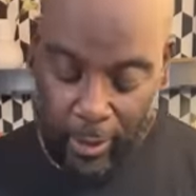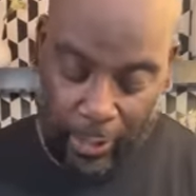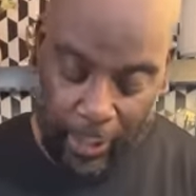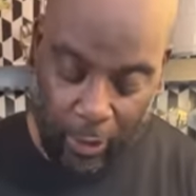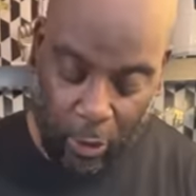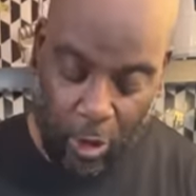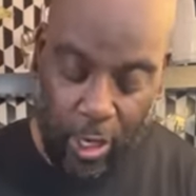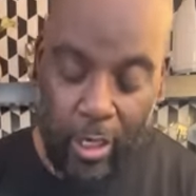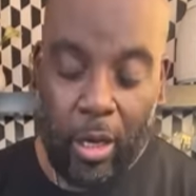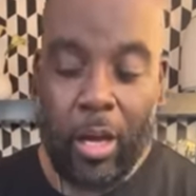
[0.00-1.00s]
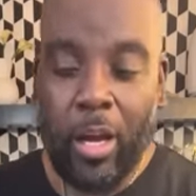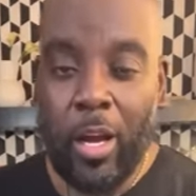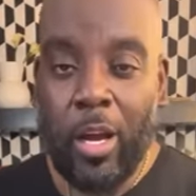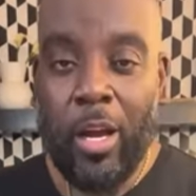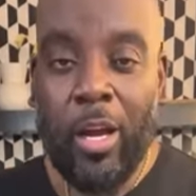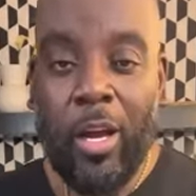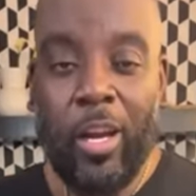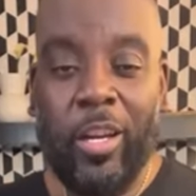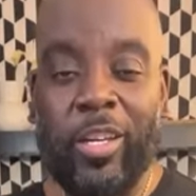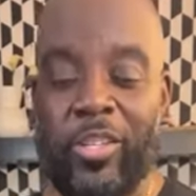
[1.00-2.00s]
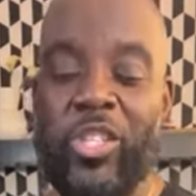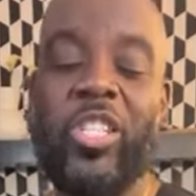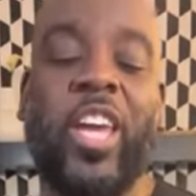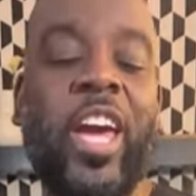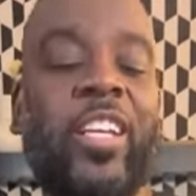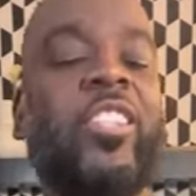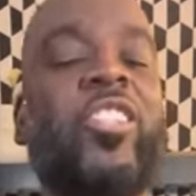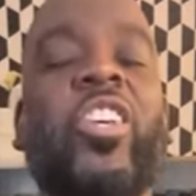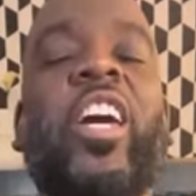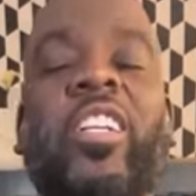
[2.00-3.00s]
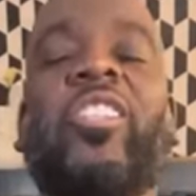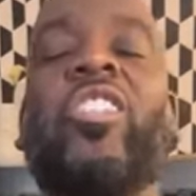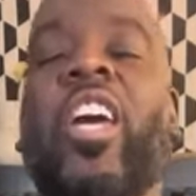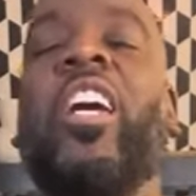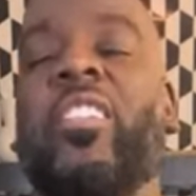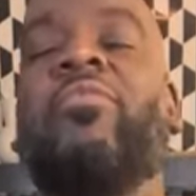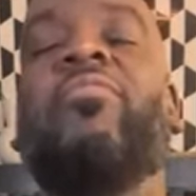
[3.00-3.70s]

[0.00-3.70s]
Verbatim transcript: Later on, shake, shake, shake.